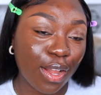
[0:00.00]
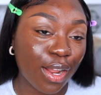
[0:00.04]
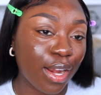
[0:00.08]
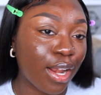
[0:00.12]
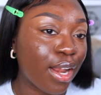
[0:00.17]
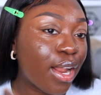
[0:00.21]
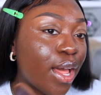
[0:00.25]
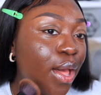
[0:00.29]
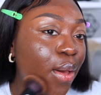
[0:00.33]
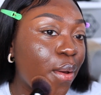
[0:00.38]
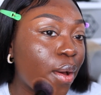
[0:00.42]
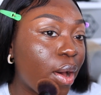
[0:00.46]

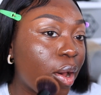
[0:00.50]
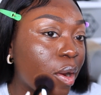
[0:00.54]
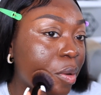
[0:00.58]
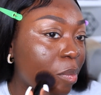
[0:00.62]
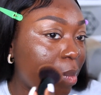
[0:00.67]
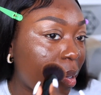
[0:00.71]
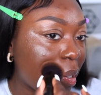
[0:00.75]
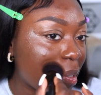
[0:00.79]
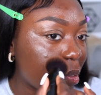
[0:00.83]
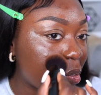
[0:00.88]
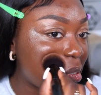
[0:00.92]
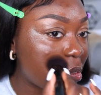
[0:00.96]
glow on
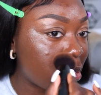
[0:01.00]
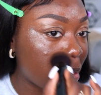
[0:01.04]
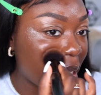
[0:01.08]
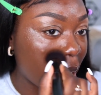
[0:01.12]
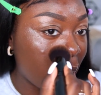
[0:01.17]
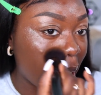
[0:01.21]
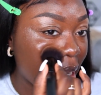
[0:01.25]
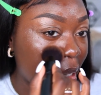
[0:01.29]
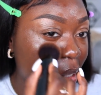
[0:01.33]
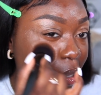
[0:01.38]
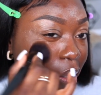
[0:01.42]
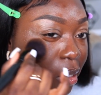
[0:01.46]
my
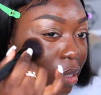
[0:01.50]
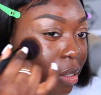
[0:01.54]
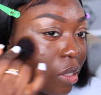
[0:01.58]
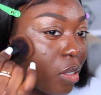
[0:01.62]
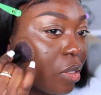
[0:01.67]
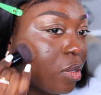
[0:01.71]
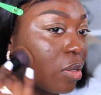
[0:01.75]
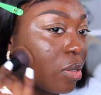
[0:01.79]
skin.